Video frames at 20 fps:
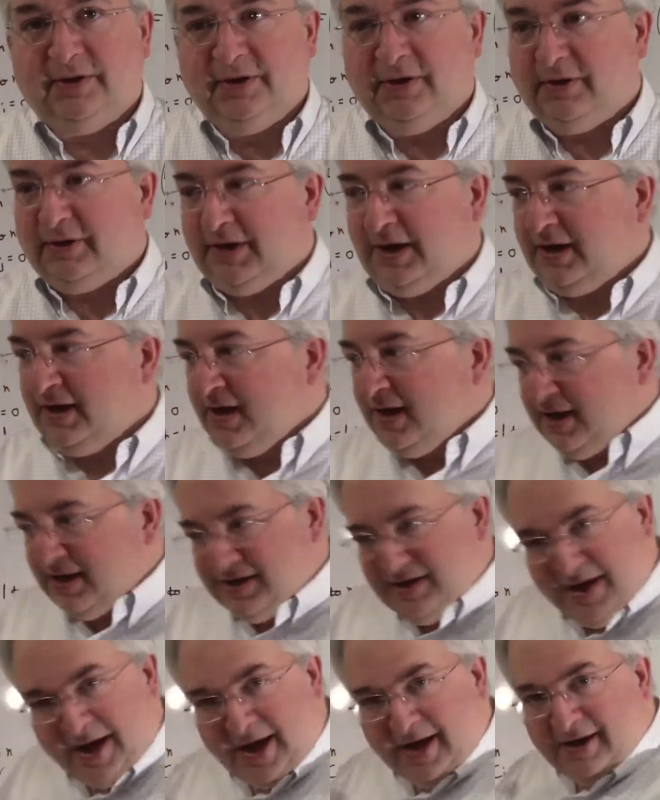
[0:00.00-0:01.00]
Okay?
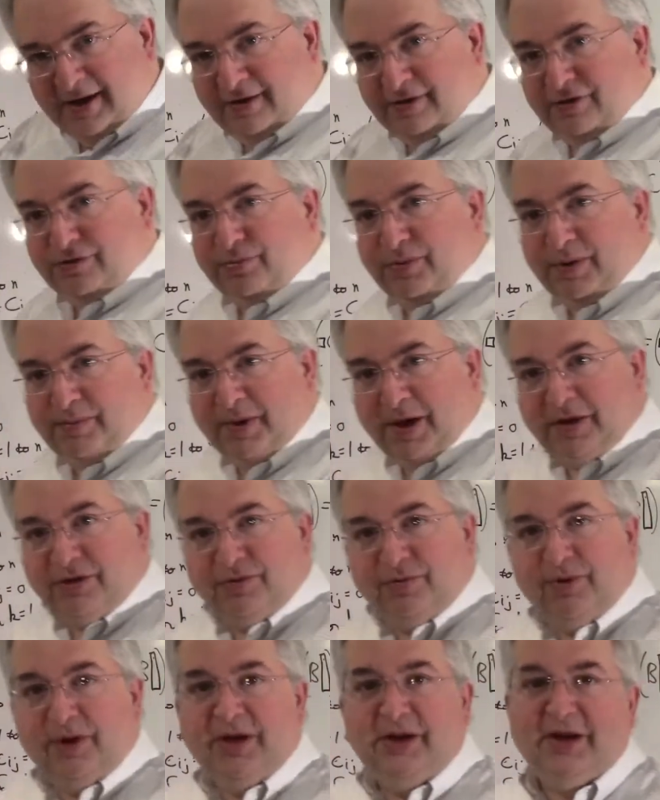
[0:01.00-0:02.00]
Not a 3 by
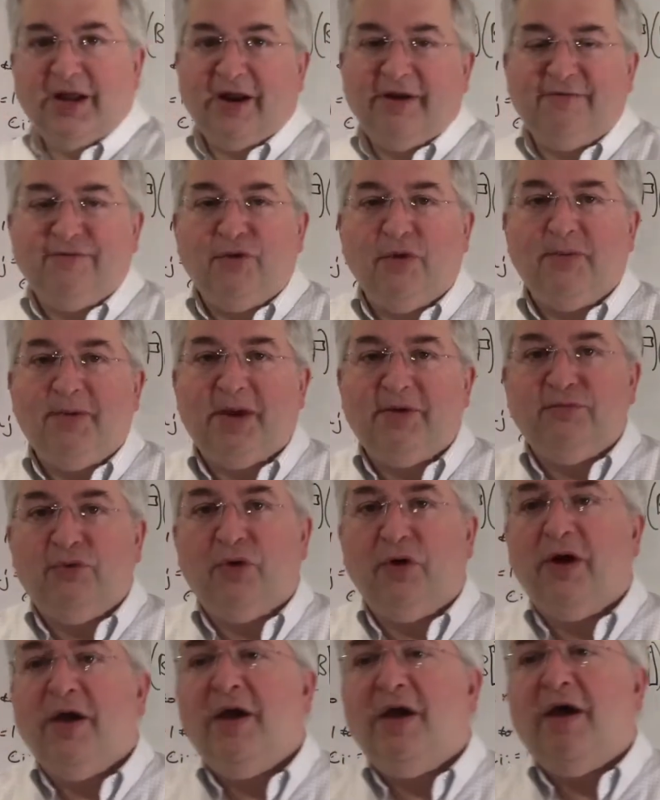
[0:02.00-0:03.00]
3, not a 4 by
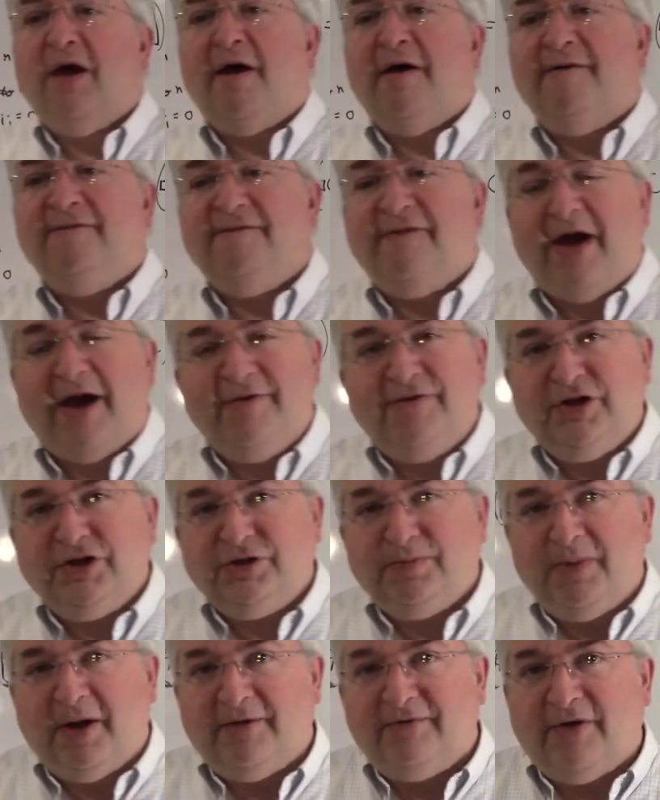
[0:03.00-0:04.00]
4, a
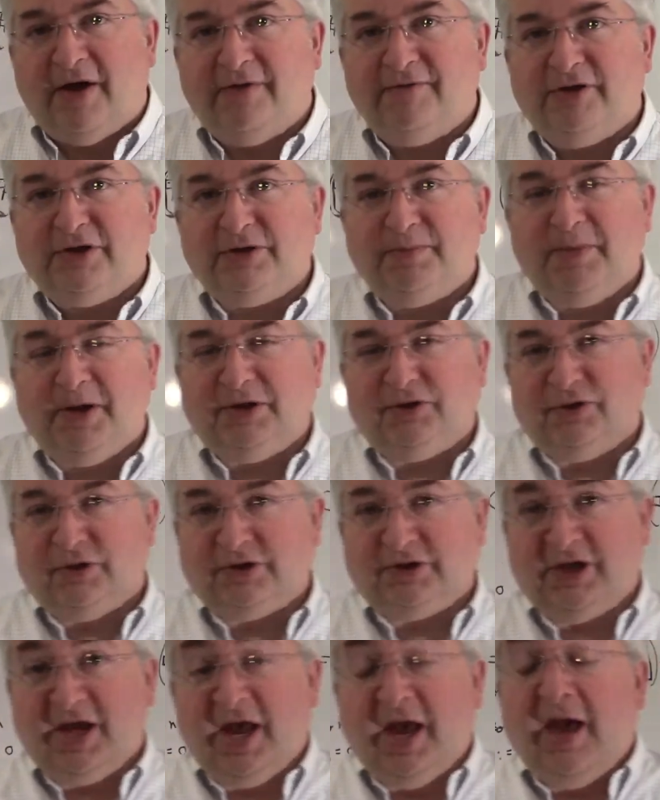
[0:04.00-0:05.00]
500 by 500
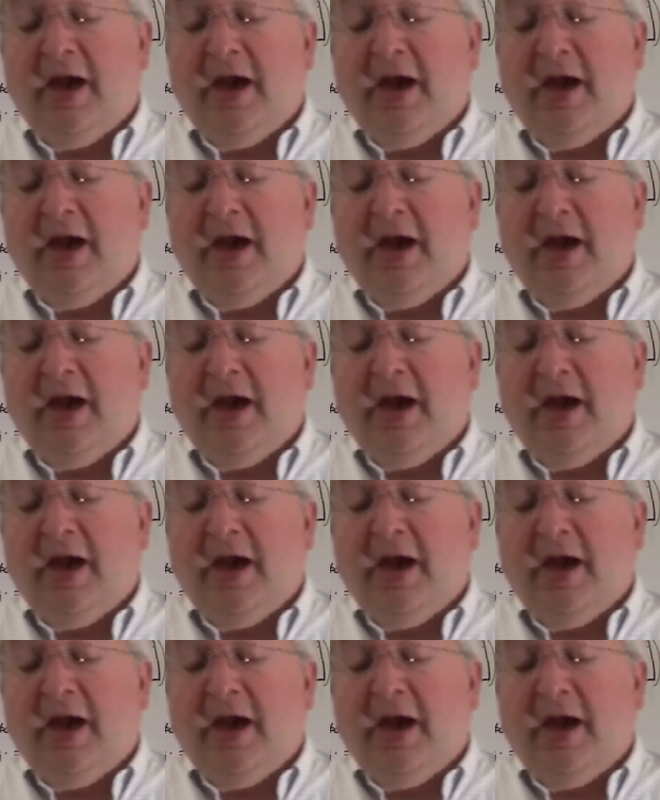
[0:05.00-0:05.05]
matrix.